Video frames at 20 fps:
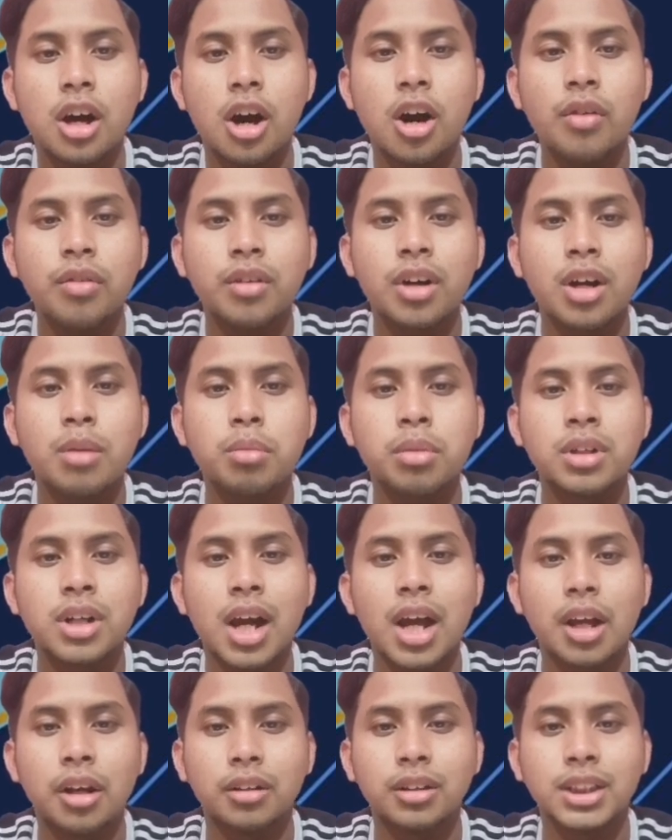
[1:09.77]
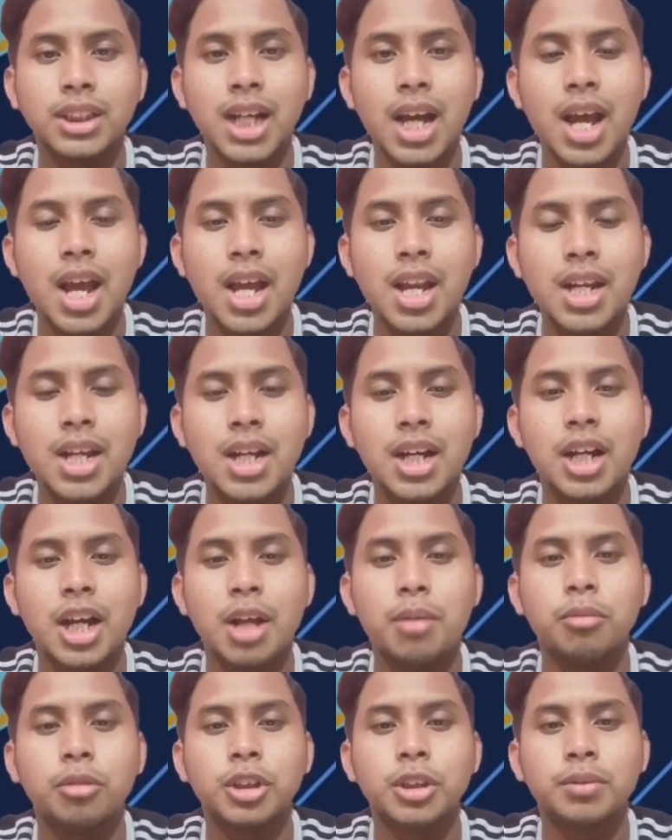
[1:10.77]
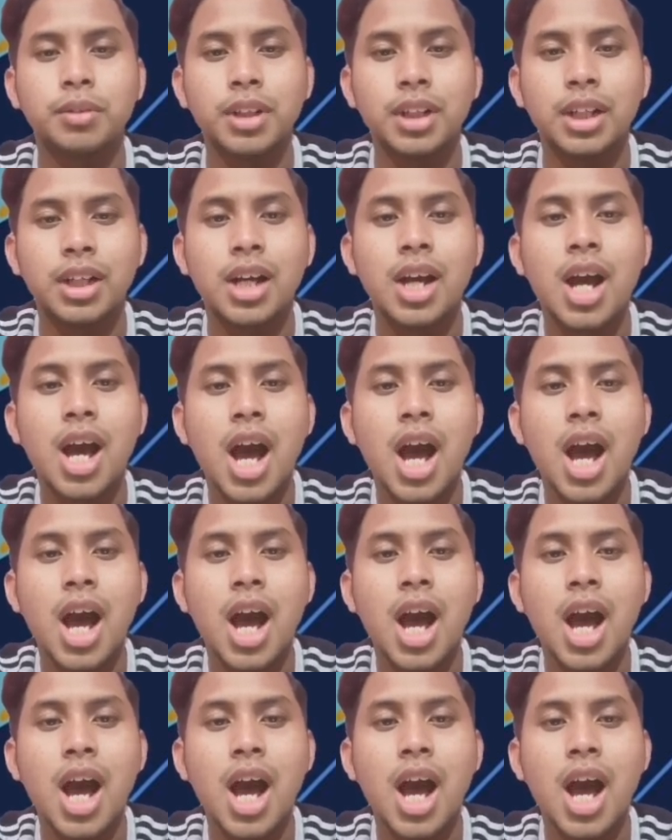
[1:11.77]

of carbon dioxide in the atmosphere.